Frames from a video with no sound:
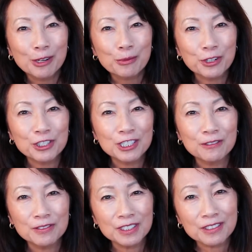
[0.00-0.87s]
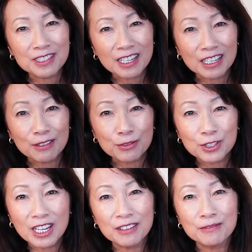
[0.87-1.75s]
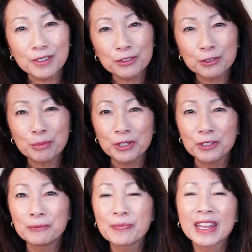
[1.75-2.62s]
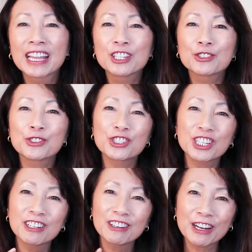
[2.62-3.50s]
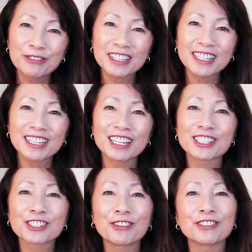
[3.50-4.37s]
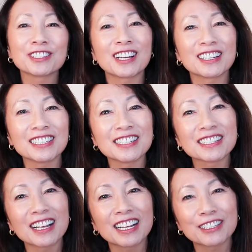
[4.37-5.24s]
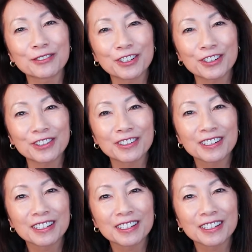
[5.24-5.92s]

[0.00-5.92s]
where she feels safe and vulnerable to share everything that is going on inside of her.